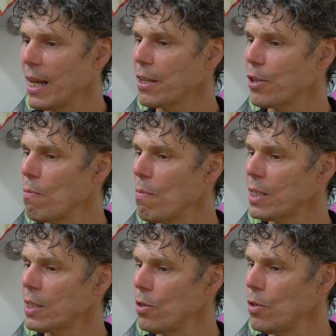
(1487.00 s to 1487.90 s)
like, you
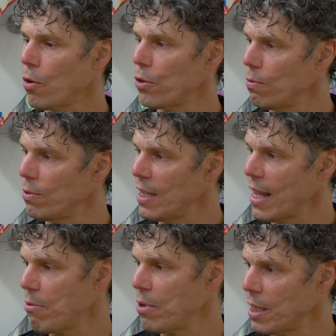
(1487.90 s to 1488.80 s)
must not use
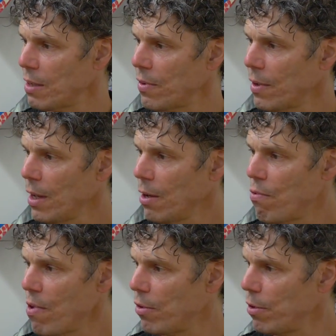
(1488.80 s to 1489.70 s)
narrative,
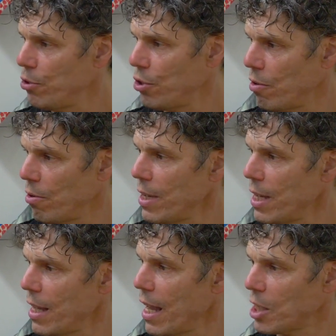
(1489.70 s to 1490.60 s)

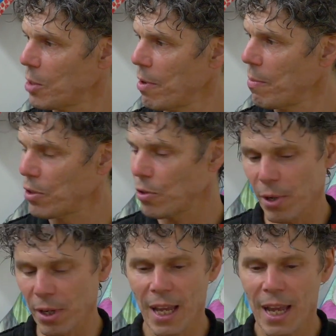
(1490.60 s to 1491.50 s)
revolutionary, experimental
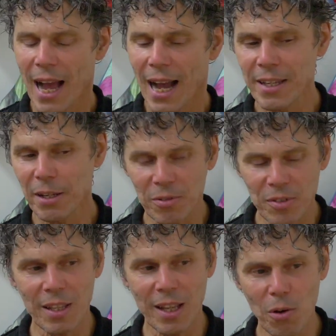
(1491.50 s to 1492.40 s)
work. Mm-hmm. And then all of a
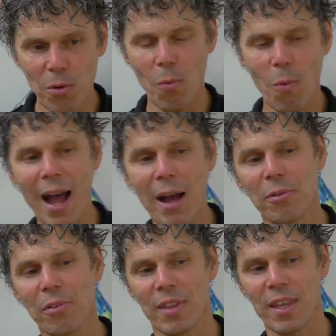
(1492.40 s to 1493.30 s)
sudden I go, wow,
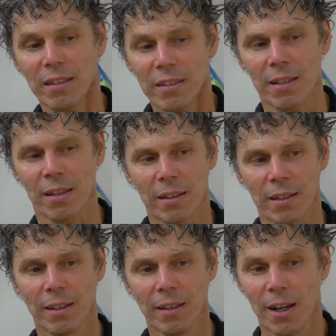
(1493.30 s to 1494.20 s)
theatre.
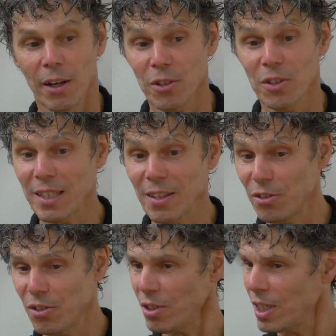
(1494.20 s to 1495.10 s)
Because the
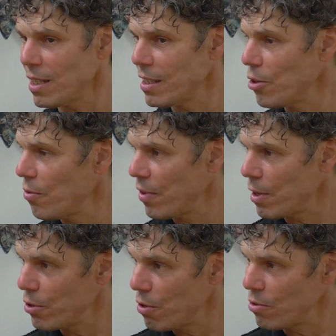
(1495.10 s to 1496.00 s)
dirtiness that you
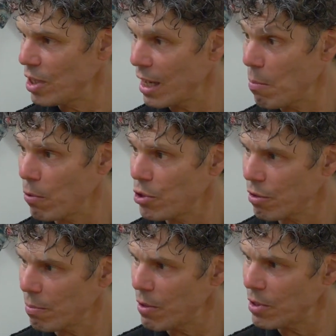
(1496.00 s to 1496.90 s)
feel using
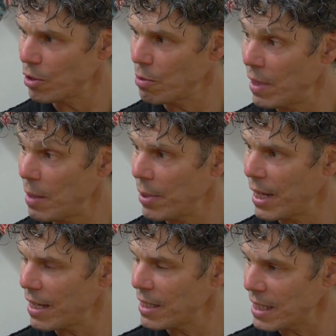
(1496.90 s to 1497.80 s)
emotional music to
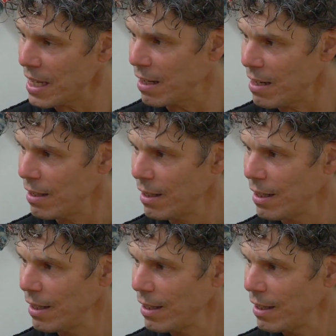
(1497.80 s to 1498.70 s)
manipulate a scene
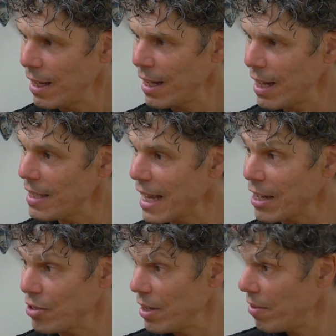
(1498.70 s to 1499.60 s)
mm-hmm. is
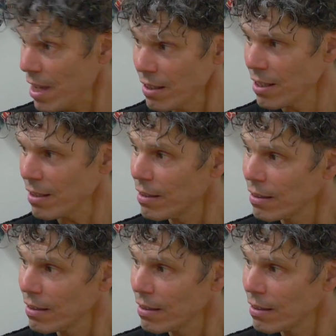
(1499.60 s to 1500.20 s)
actually theater